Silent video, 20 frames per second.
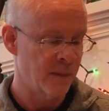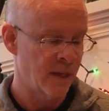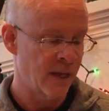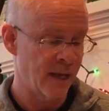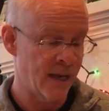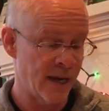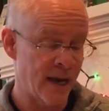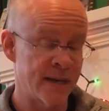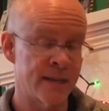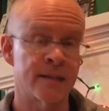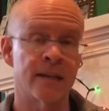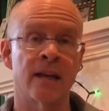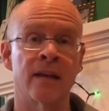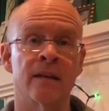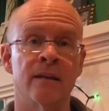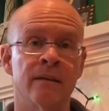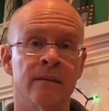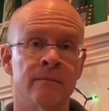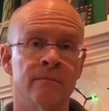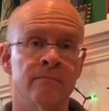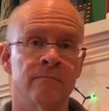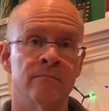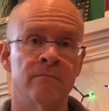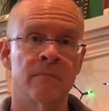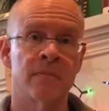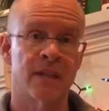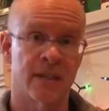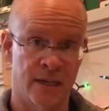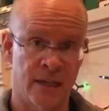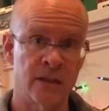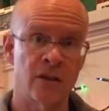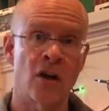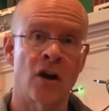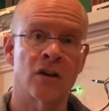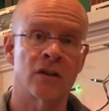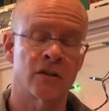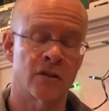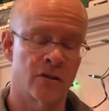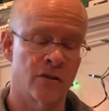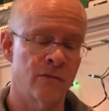And I said, "Stick
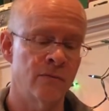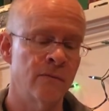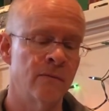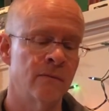dogs do."